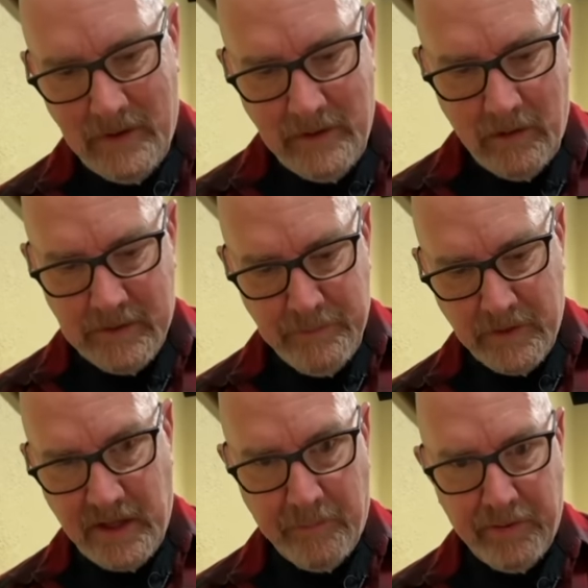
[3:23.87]
No, it
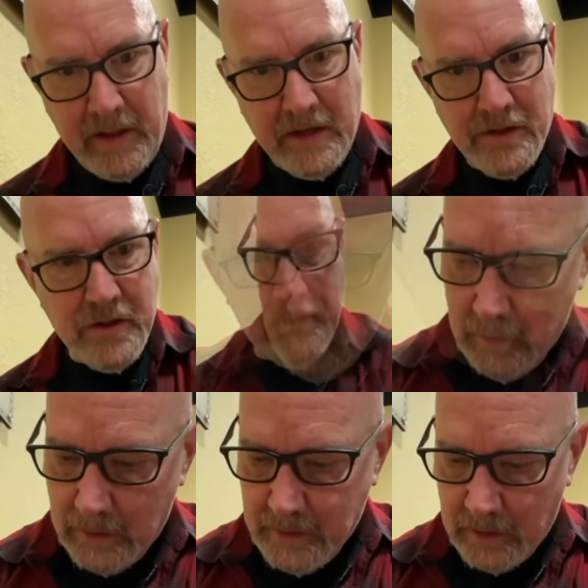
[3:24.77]
smells like pledge.
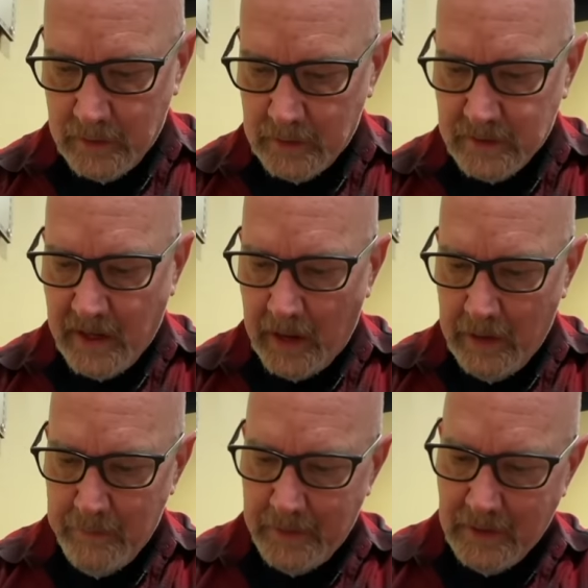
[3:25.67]
Let's get into this
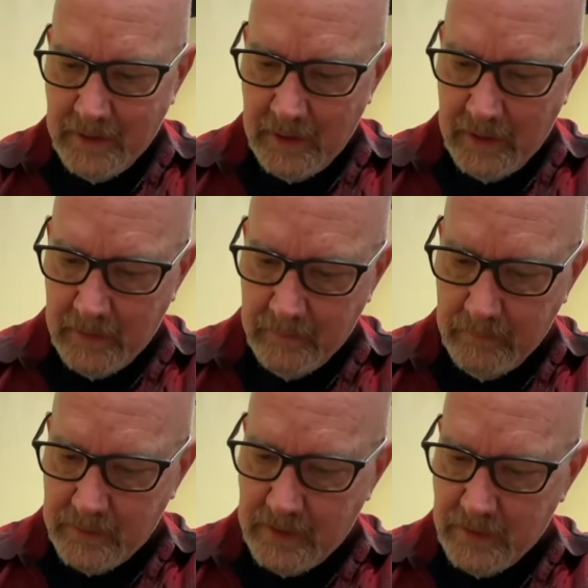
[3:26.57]
KBD
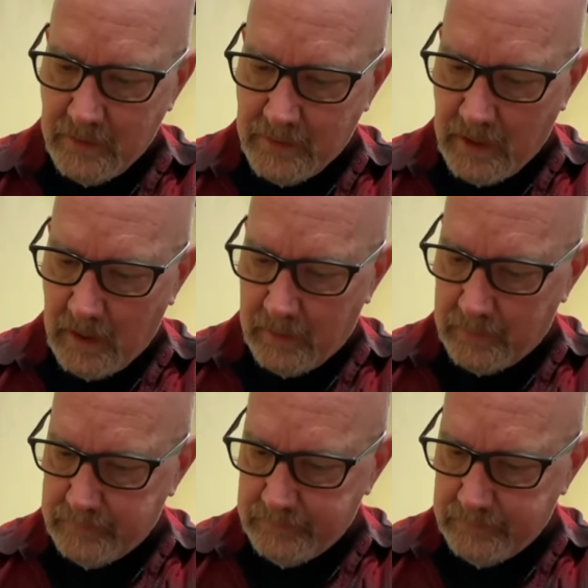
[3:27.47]
Caesar salad.